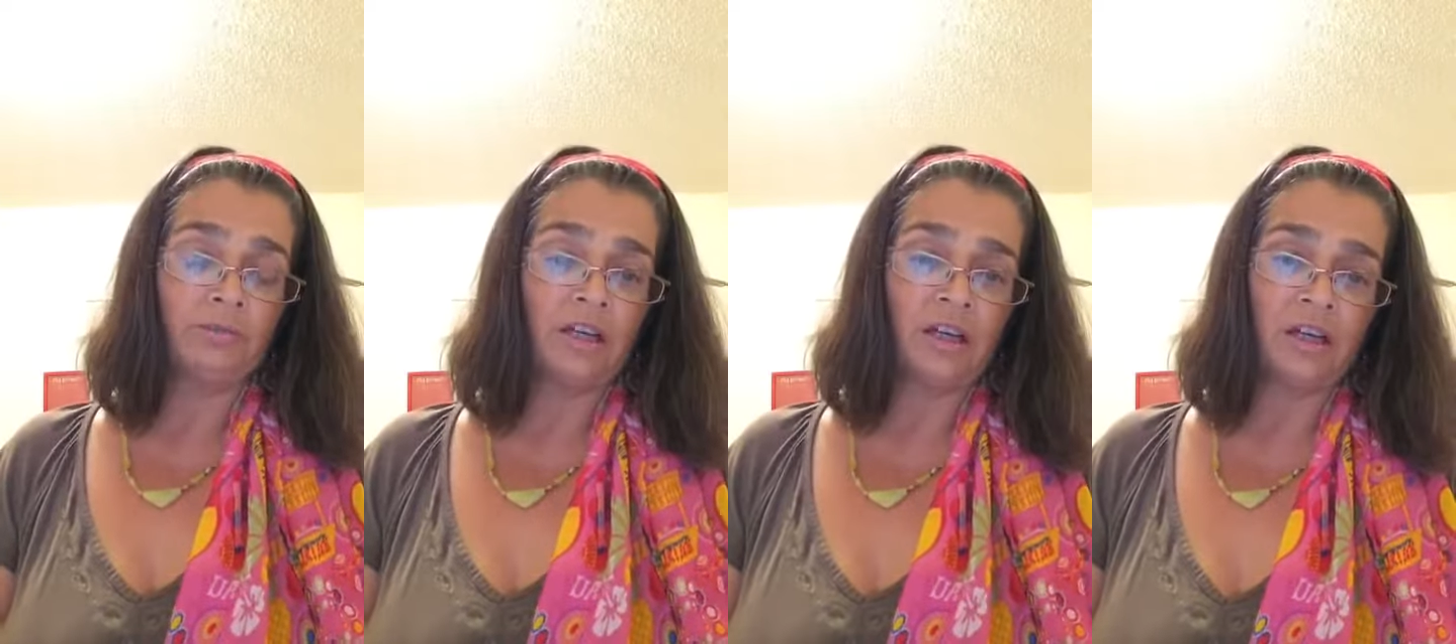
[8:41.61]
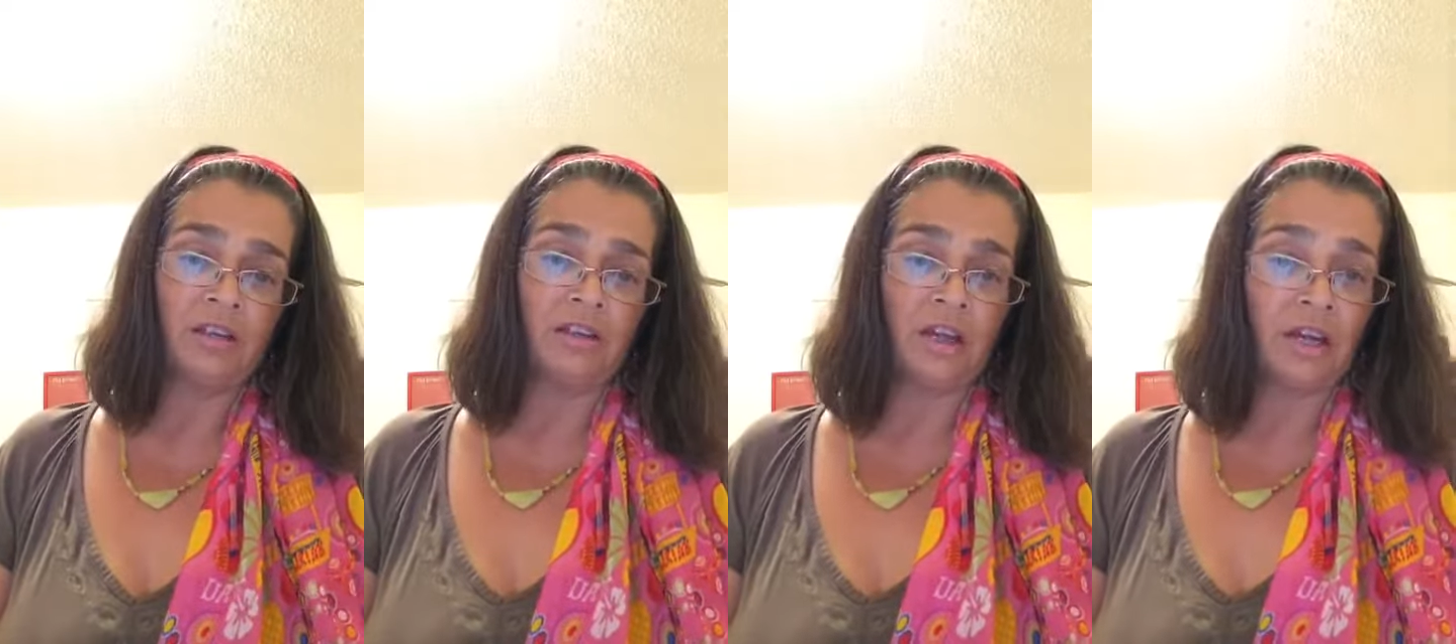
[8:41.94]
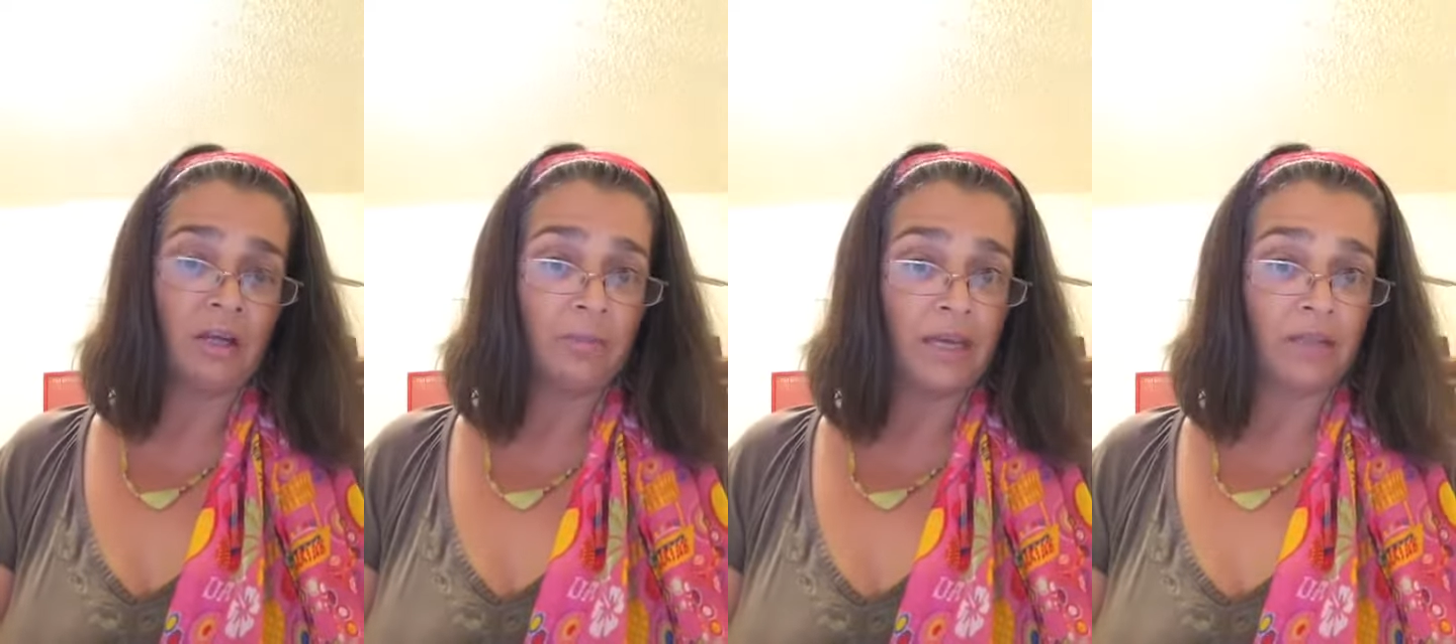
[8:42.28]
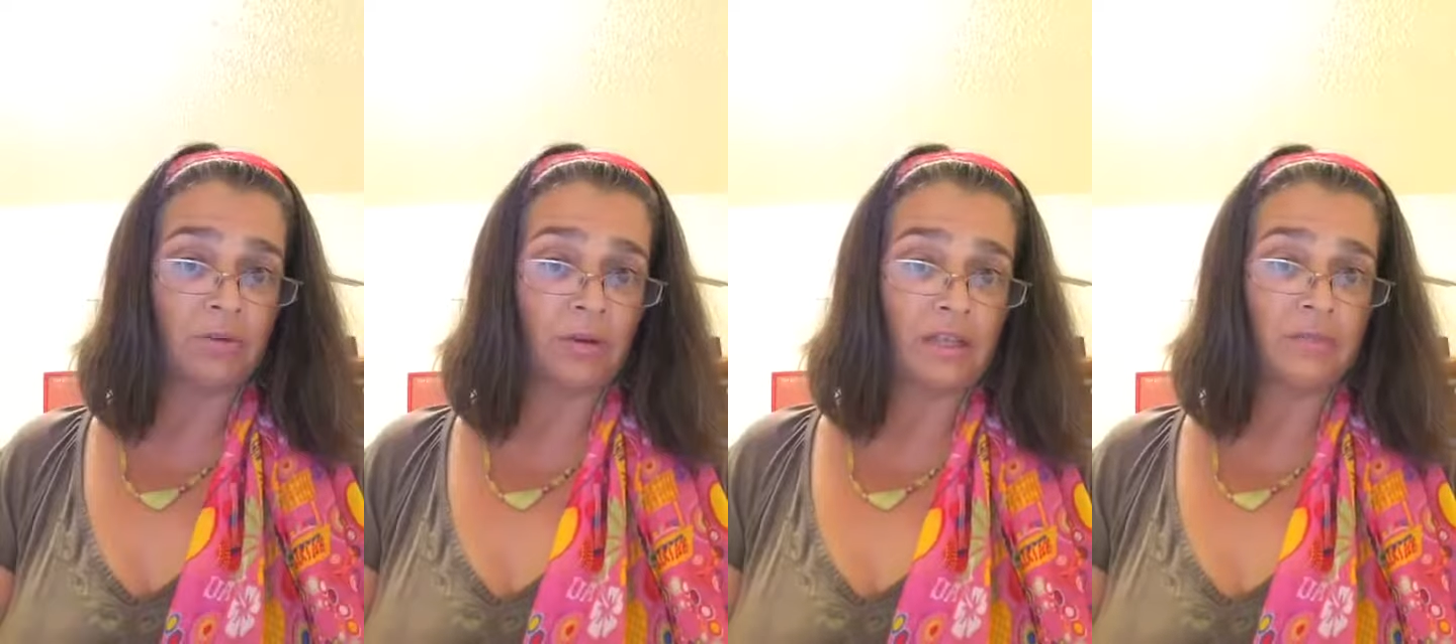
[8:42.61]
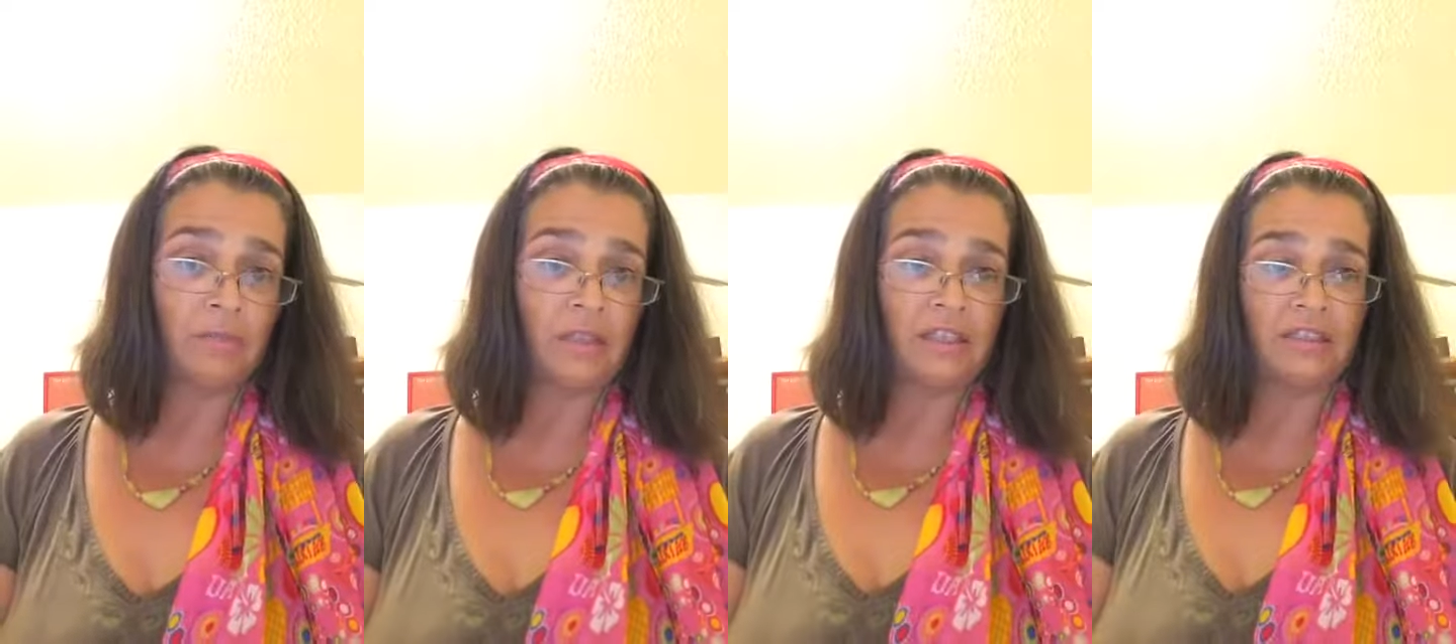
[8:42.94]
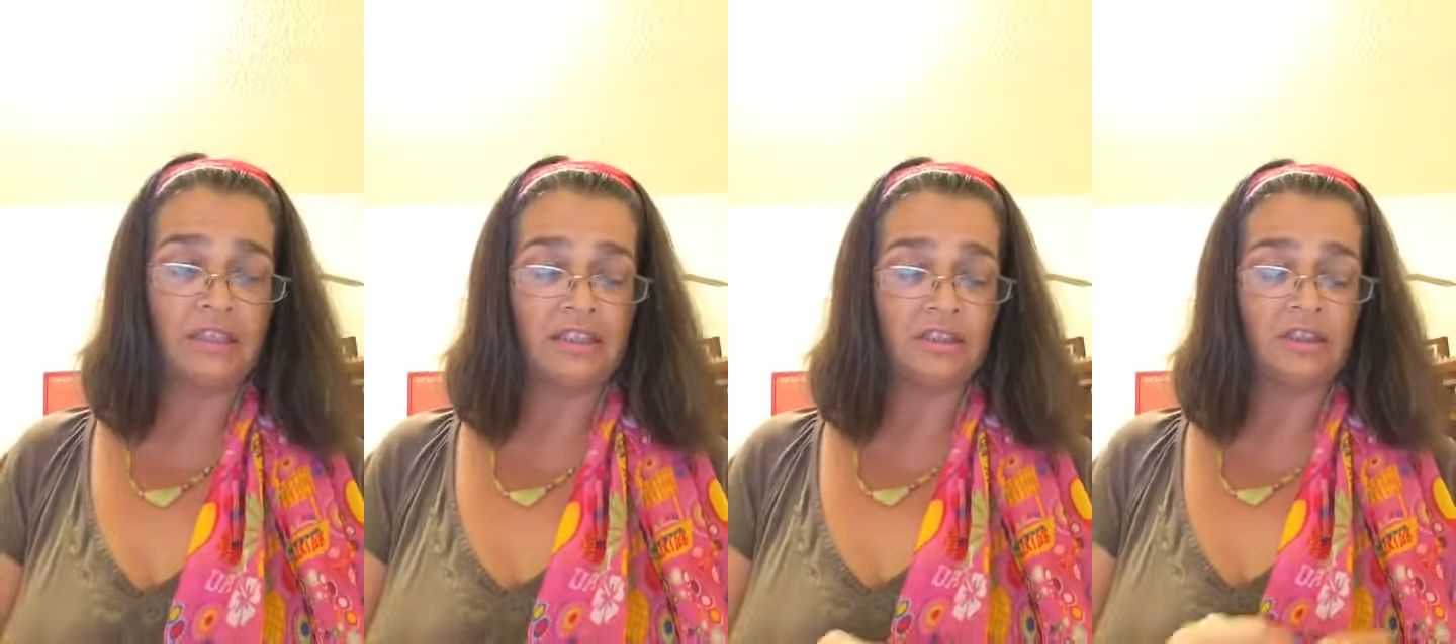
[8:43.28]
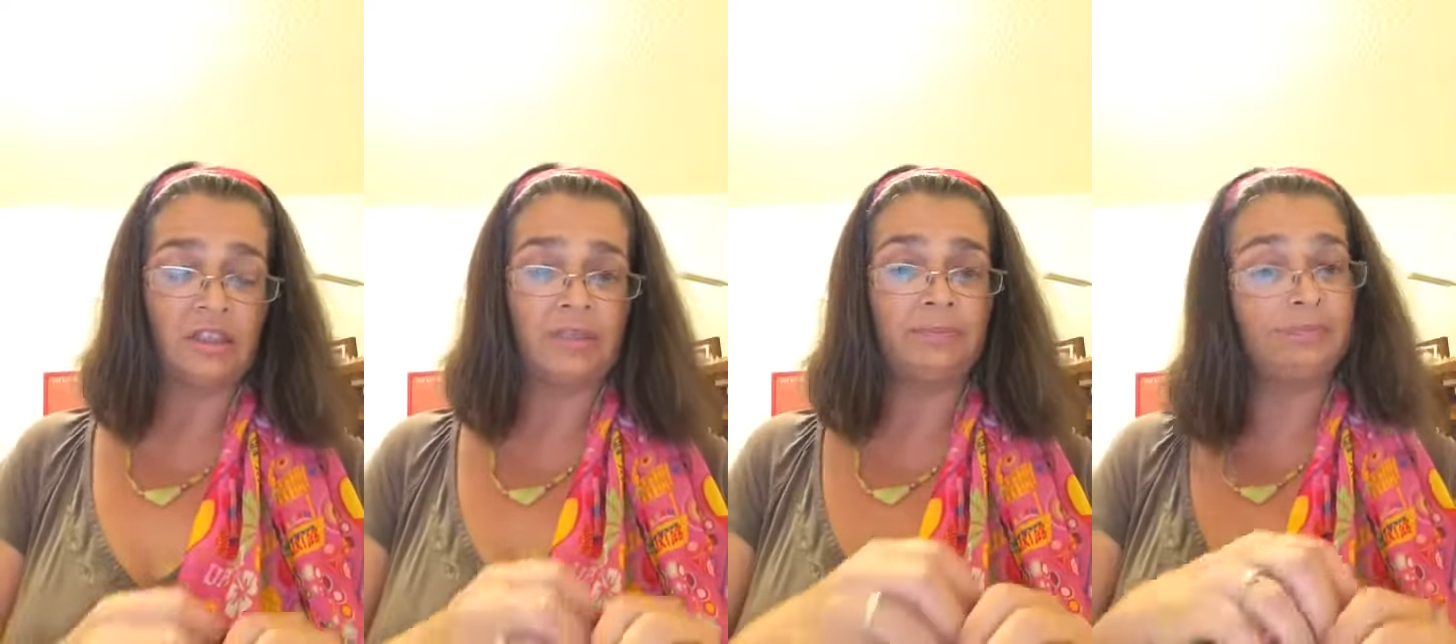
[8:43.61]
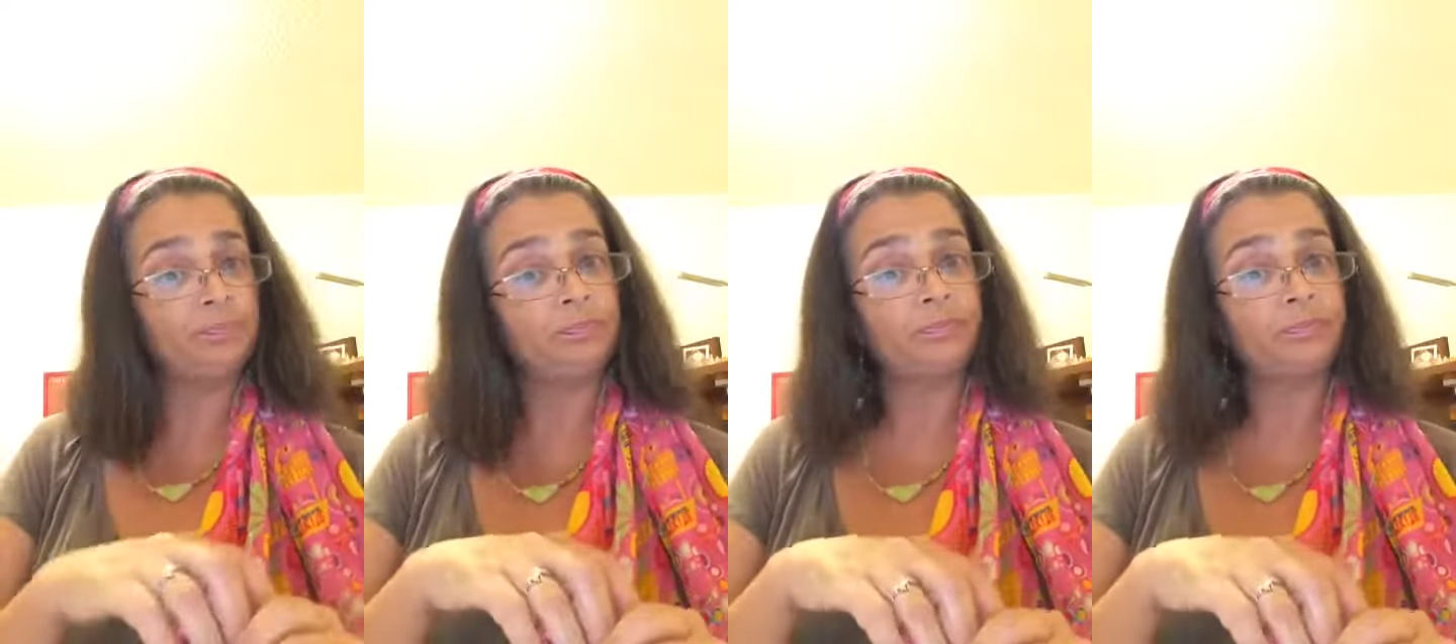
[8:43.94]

uh, the automatic writing meditation,